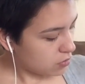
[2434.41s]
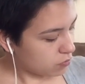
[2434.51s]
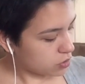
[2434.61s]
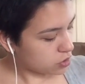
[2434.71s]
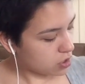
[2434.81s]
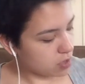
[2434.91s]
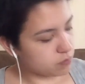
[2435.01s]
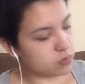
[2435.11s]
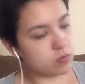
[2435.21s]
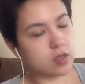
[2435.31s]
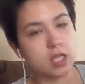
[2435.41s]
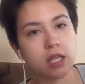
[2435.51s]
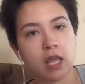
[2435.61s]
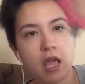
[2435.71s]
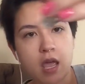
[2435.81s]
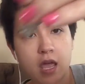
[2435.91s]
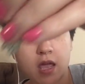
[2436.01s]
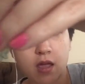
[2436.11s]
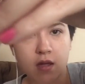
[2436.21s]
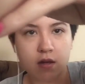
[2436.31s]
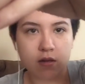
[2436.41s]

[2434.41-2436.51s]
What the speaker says: which comes with a